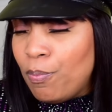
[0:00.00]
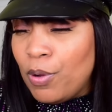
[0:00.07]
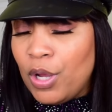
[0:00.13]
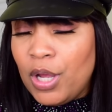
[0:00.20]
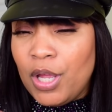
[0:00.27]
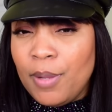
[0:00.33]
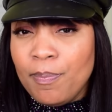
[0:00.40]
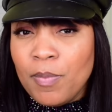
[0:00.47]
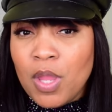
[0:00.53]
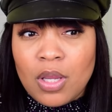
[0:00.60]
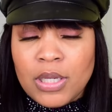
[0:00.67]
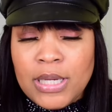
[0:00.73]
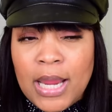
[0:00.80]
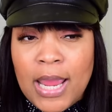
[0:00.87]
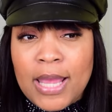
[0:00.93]
But
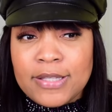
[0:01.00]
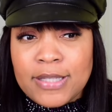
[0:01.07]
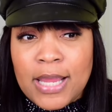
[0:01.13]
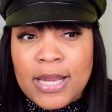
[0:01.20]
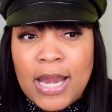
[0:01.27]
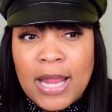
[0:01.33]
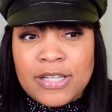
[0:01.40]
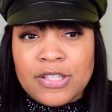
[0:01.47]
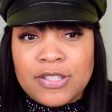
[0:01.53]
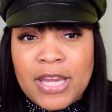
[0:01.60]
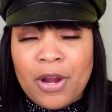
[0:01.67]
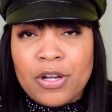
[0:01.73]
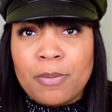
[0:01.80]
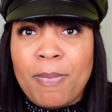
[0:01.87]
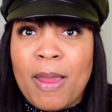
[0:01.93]
yes, and I just
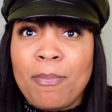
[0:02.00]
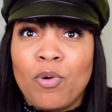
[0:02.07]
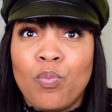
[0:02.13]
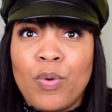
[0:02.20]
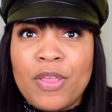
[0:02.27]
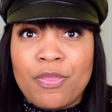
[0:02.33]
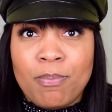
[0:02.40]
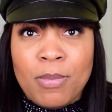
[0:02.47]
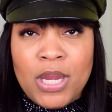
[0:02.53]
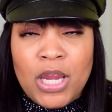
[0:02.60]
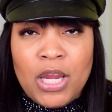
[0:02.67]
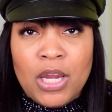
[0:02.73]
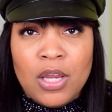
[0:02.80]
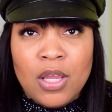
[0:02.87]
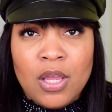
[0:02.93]
carried the paper with
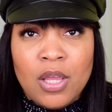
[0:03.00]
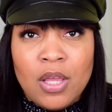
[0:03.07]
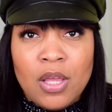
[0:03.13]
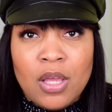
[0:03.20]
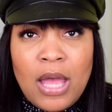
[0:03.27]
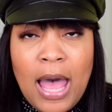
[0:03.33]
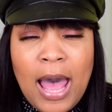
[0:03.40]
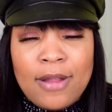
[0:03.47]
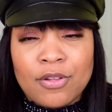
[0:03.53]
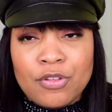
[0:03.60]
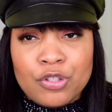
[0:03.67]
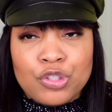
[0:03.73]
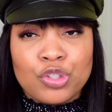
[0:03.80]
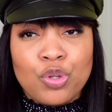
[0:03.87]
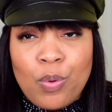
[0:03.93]
me out of the
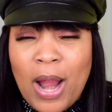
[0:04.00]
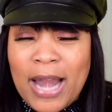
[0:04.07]
store.